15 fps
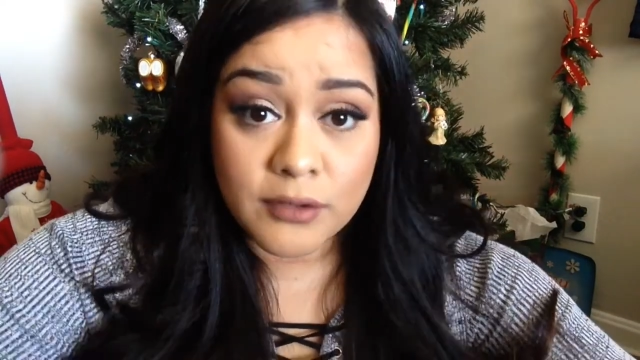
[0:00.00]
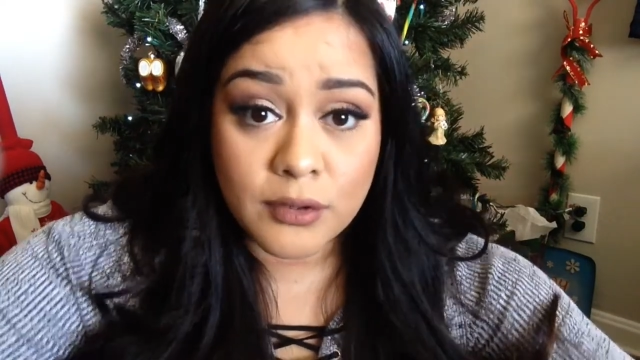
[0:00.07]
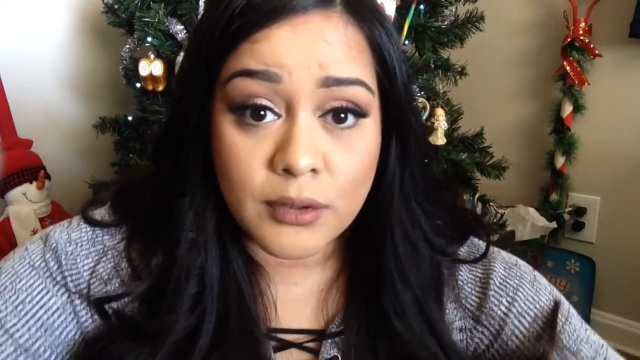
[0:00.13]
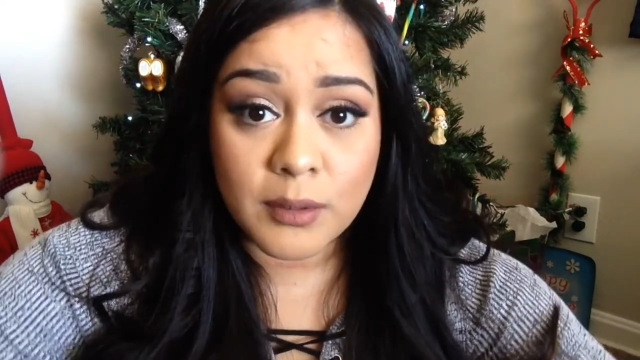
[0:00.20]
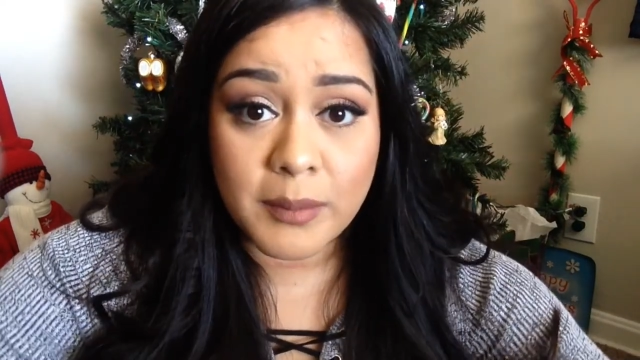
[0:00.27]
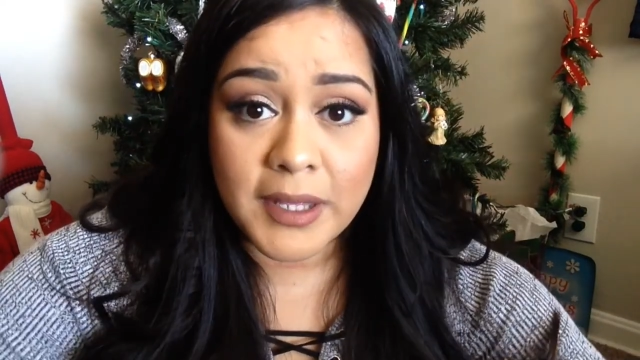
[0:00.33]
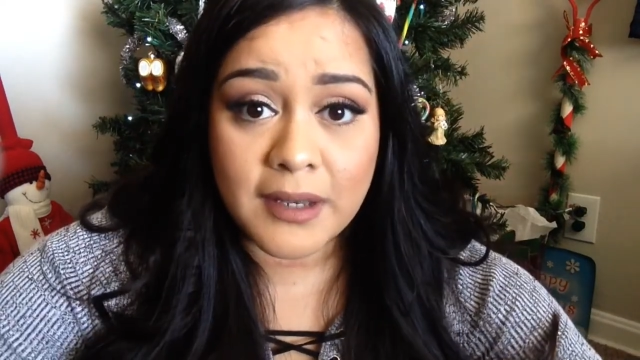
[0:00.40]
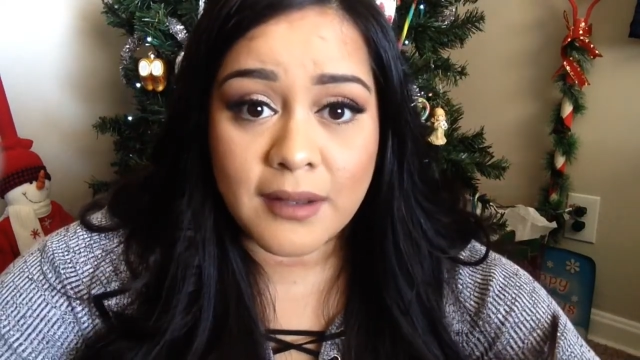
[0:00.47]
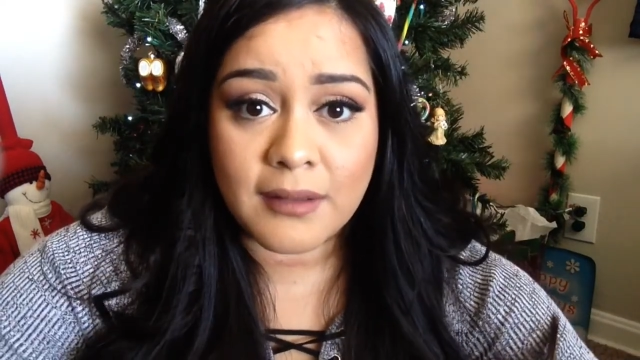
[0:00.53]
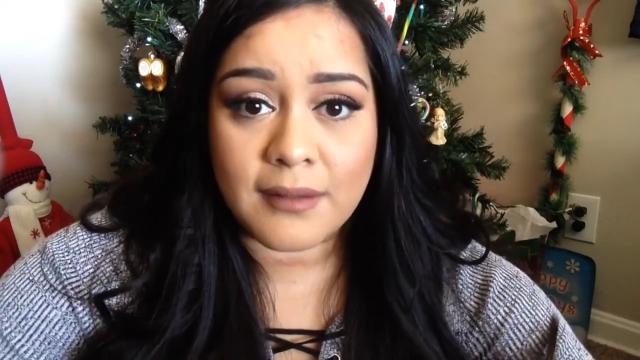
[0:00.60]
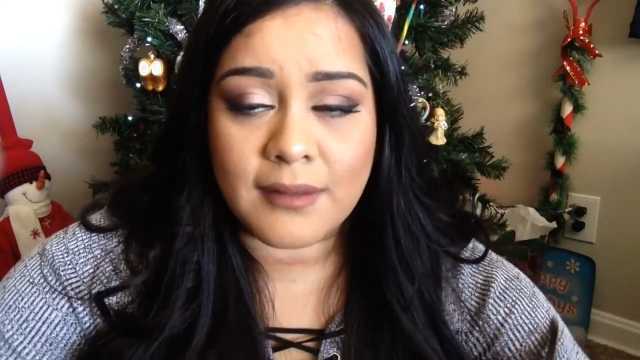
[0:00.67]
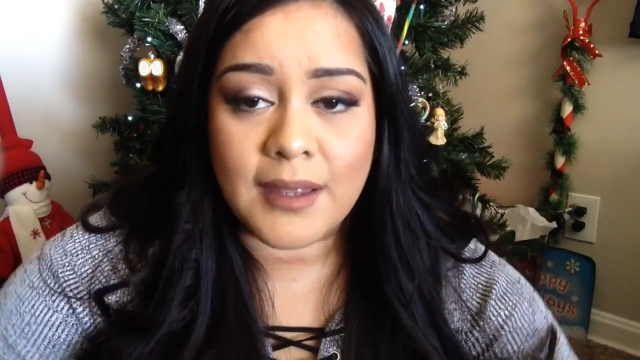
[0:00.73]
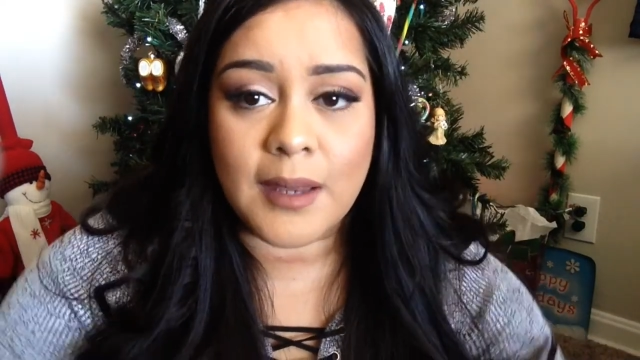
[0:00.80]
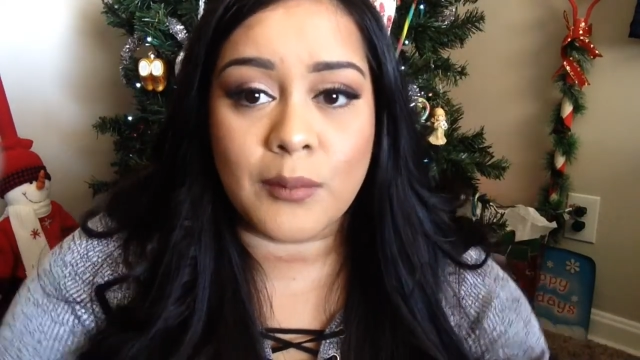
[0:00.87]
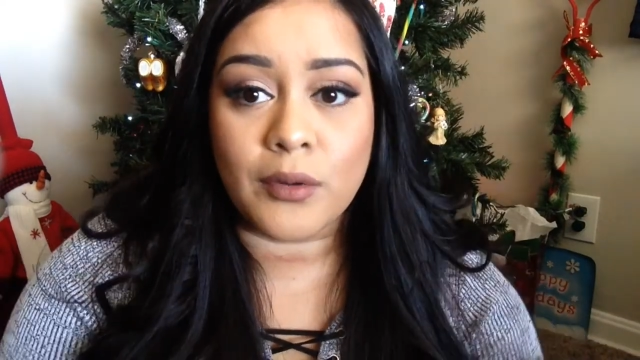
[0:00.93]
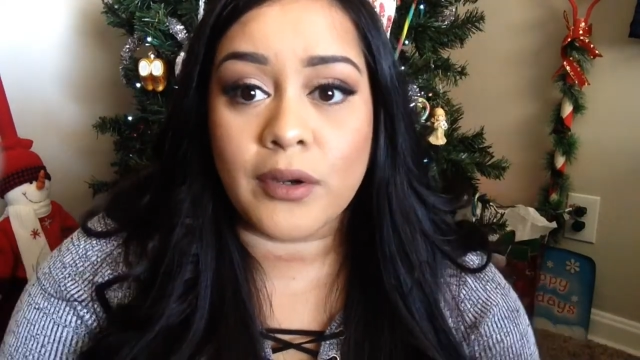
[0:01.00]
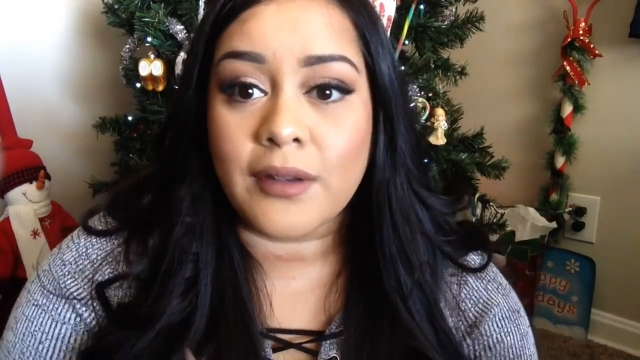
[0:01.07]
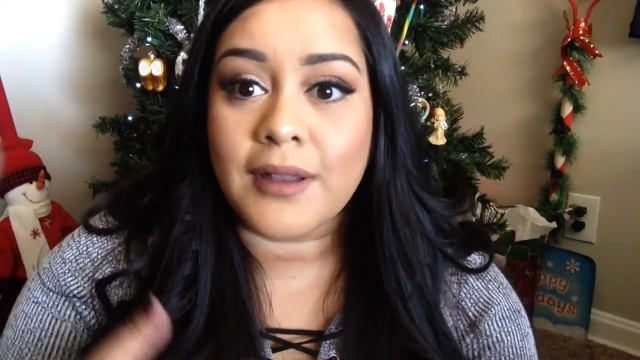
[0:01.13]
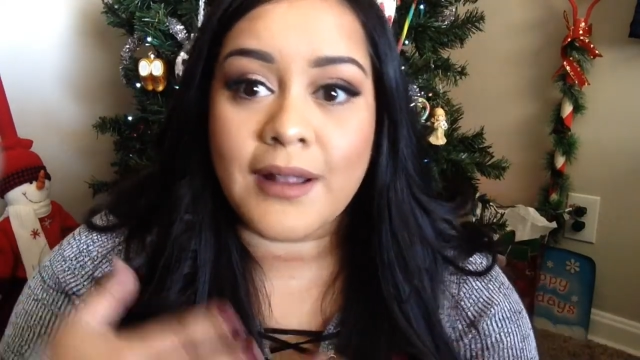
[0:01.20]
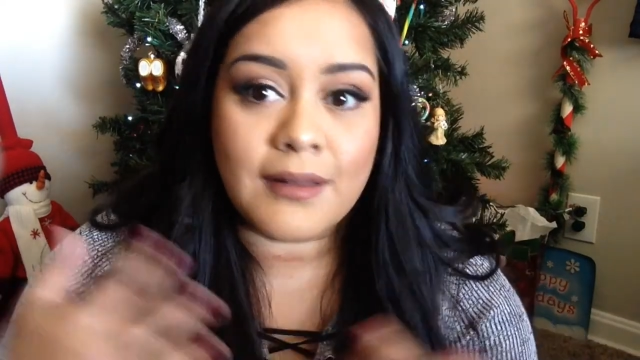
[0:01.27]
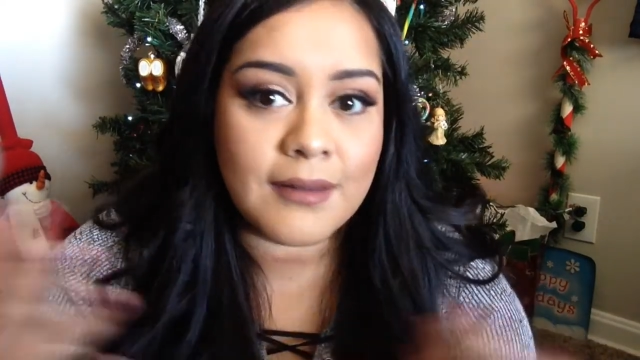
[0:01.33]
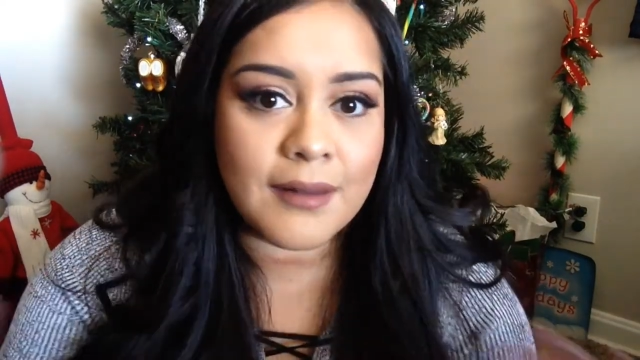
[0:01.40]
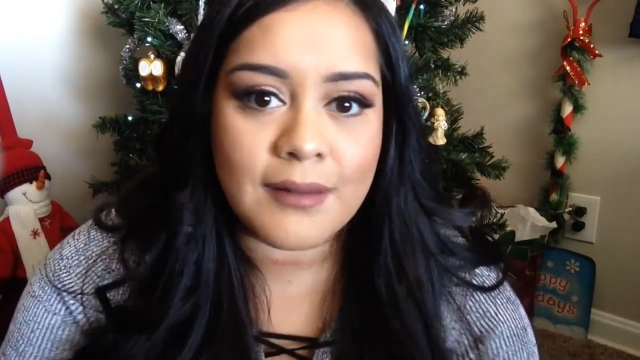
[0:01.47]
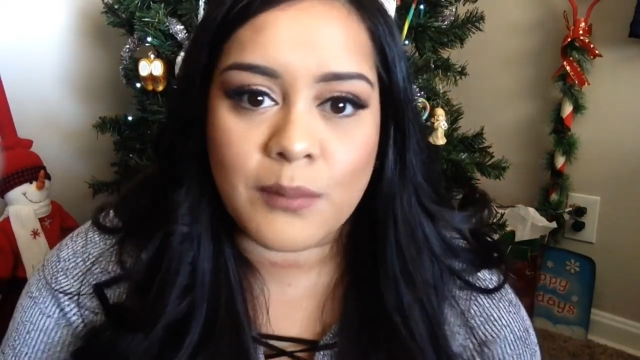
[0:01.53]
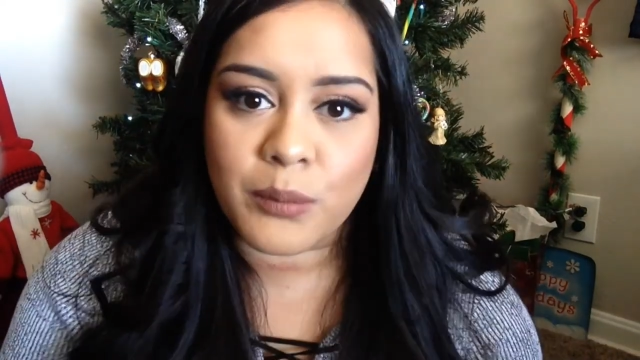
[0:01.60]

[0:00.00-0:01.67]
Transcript: to go to bed at this time, or dad says,